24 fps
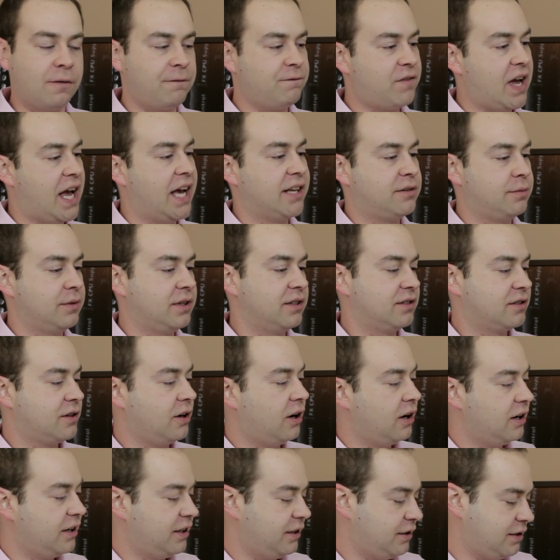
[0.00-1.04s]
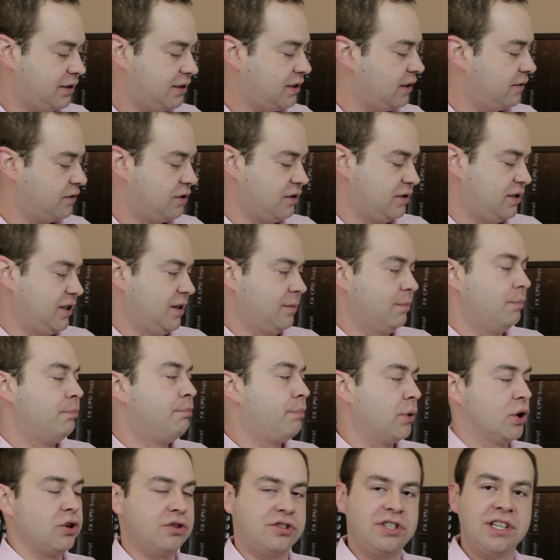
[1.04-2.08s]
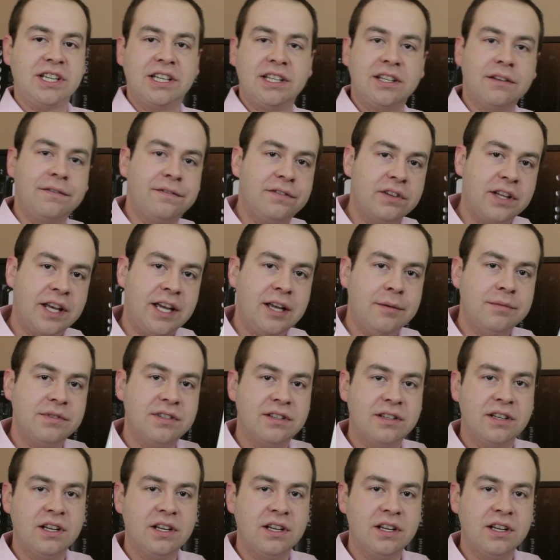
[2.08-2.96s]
so fast with this card and stuff's just like bursting into flames.